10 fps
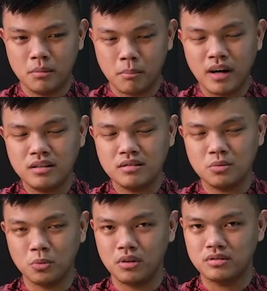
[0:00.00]
Many
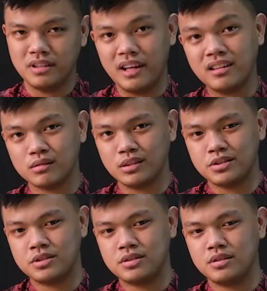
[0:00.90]
words in
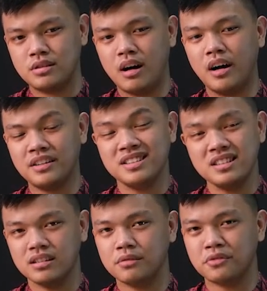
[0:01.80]
English are
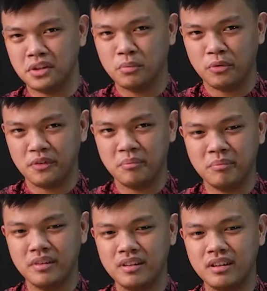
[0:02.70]
indeed a free morpheme.
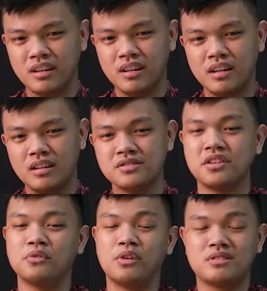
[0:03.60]

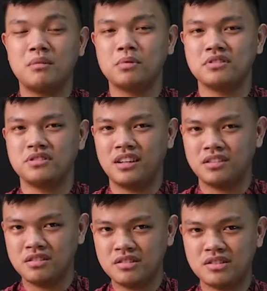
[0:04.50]
Say, for example, the
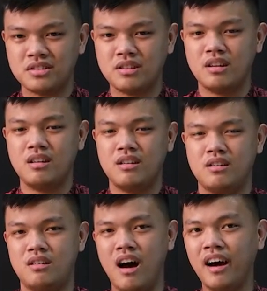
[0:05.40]
sentence,
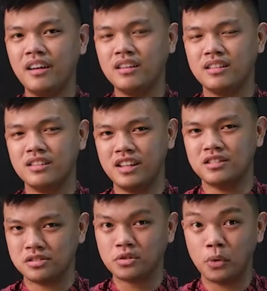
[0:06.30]
I
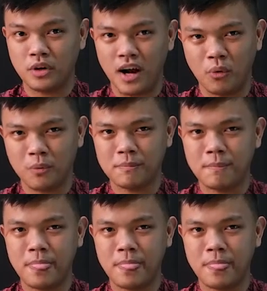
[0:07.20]
need to go now.